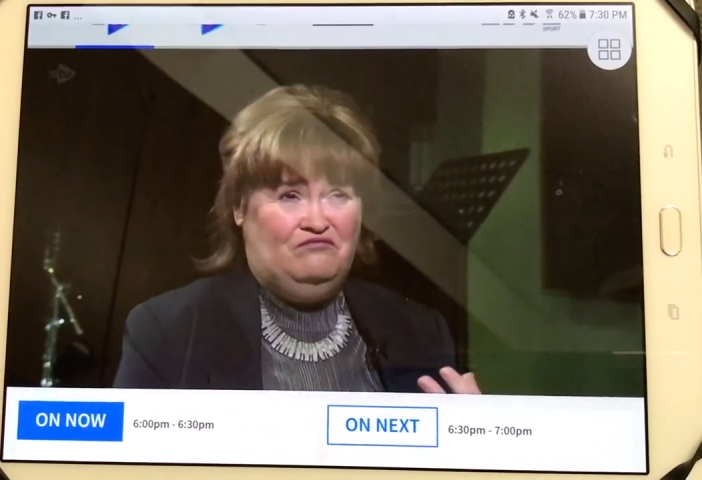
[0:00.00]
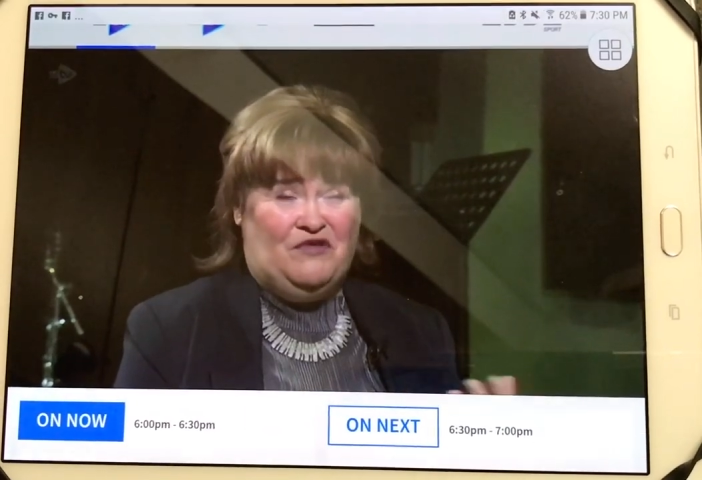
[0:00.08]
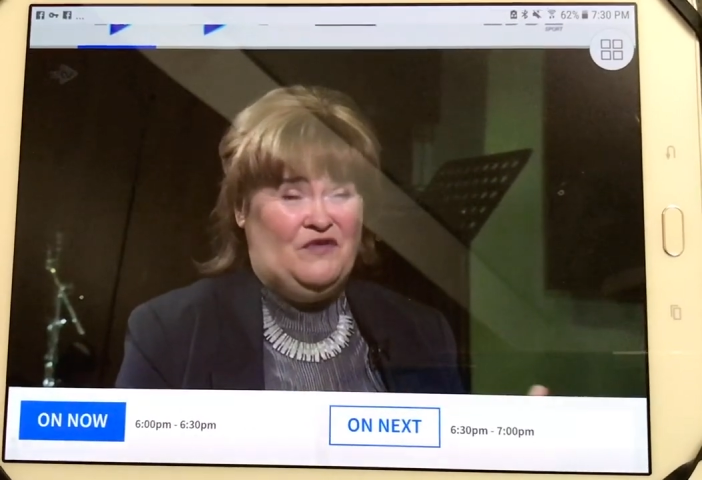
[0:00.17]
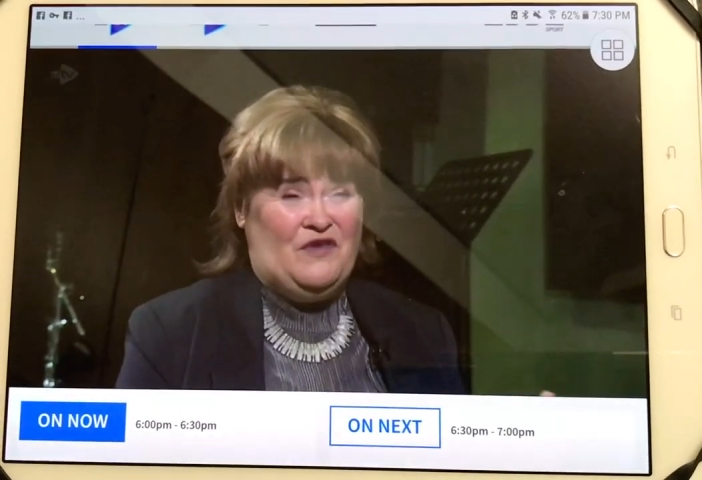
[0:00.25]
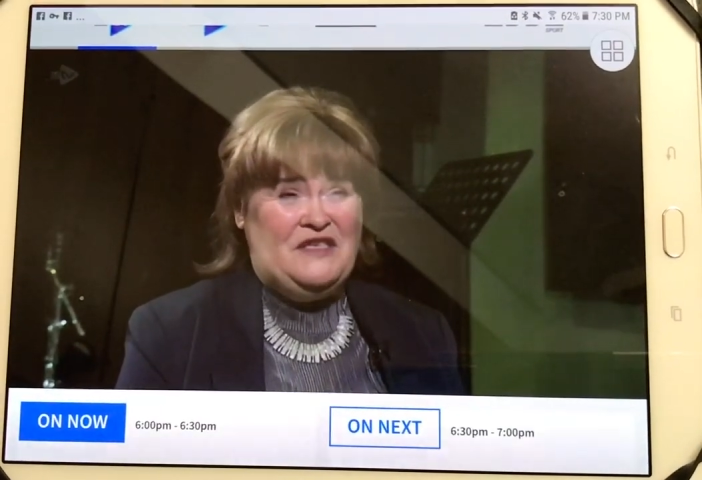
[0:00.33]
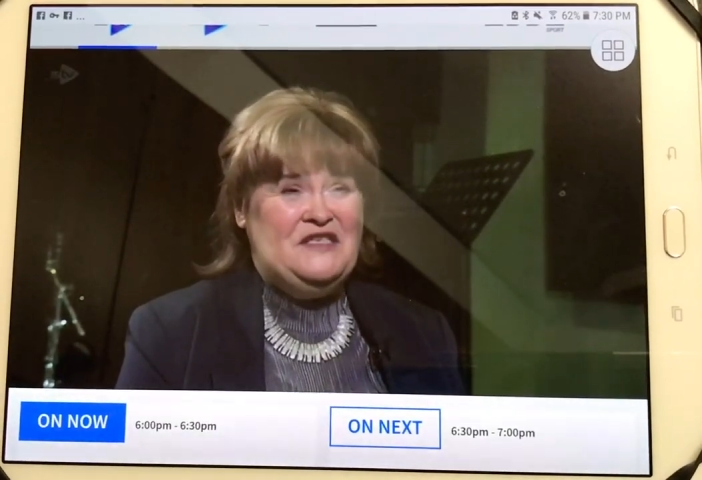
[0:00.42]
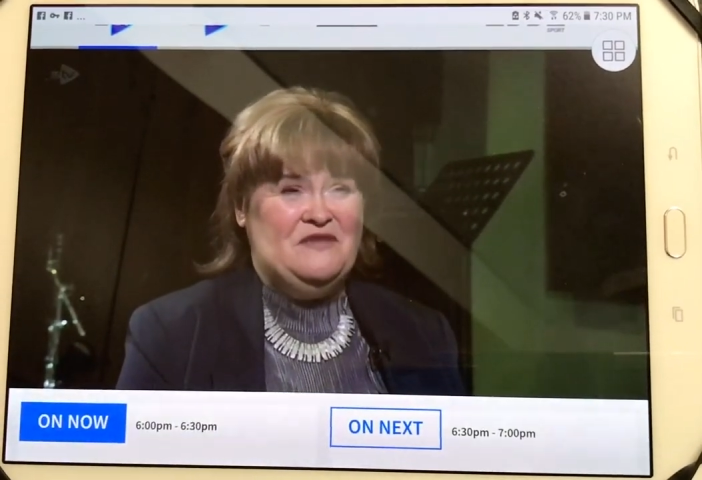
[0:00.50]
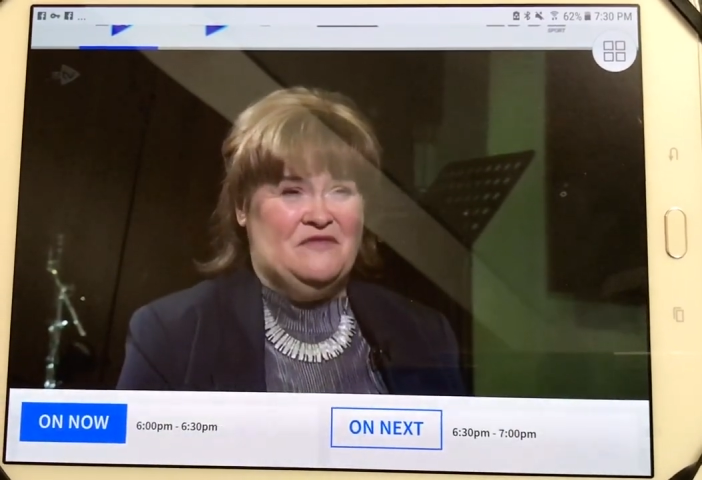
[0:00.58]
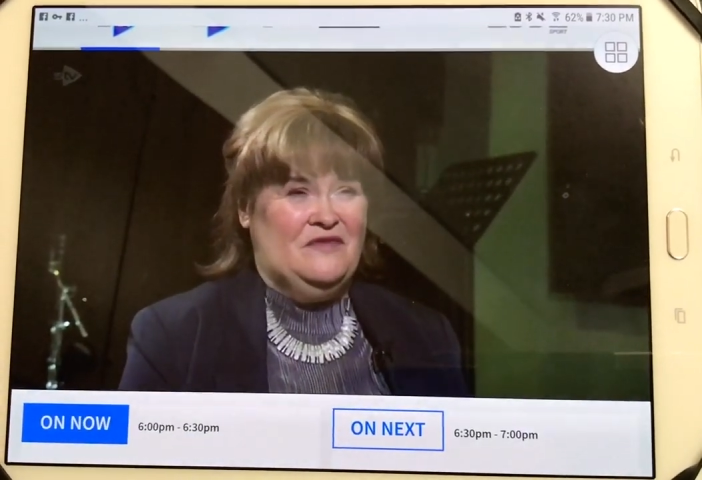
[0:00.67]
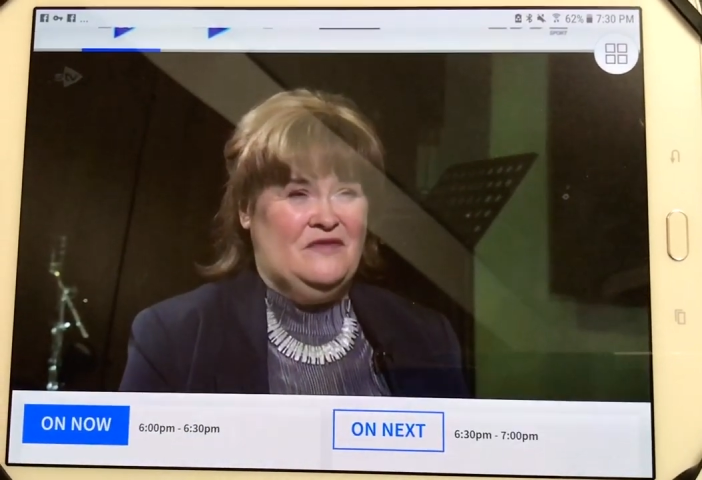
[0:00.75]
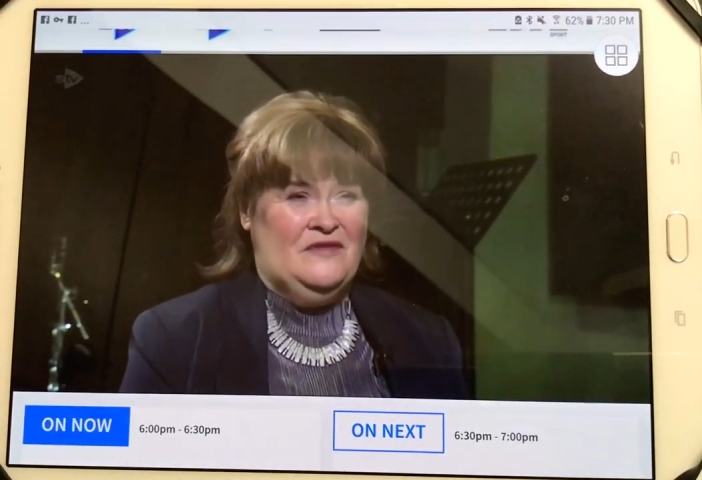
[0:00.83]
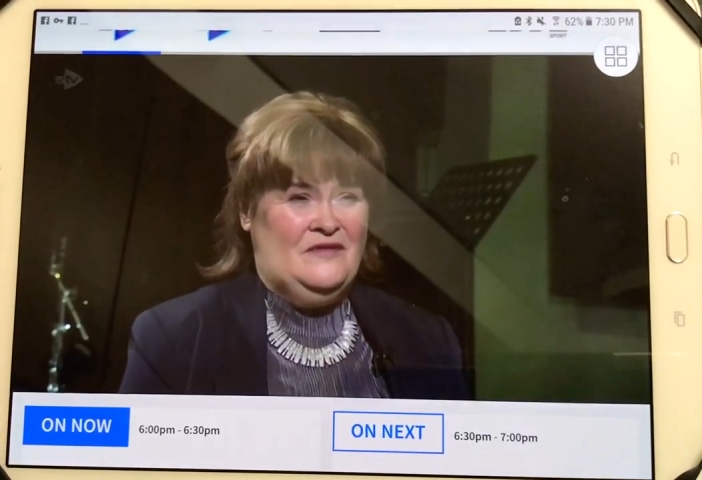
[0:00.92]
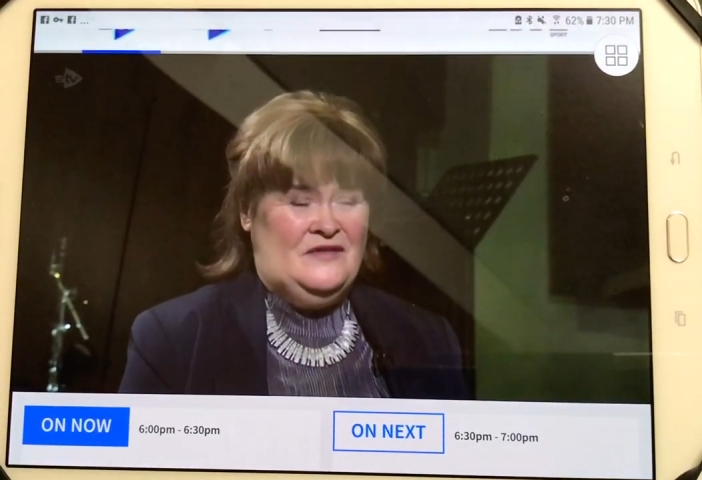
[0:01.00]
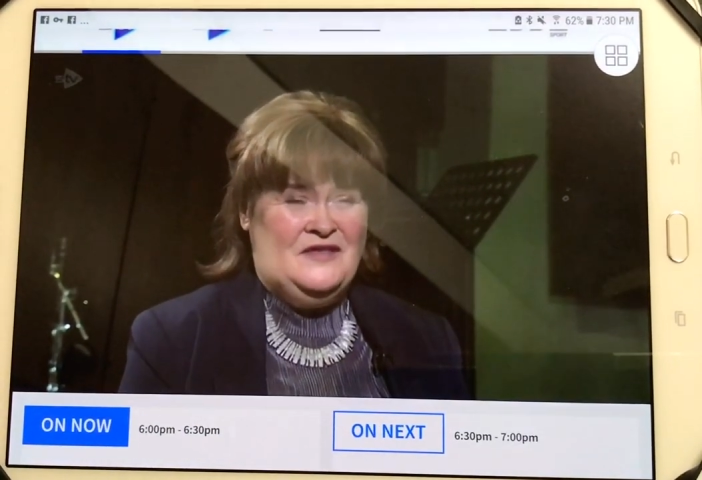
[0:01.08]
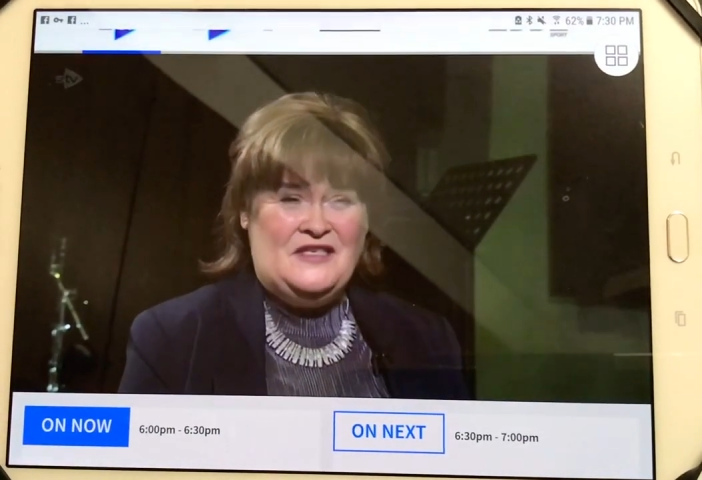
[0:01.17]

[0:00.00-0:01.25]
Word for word: prevents them. I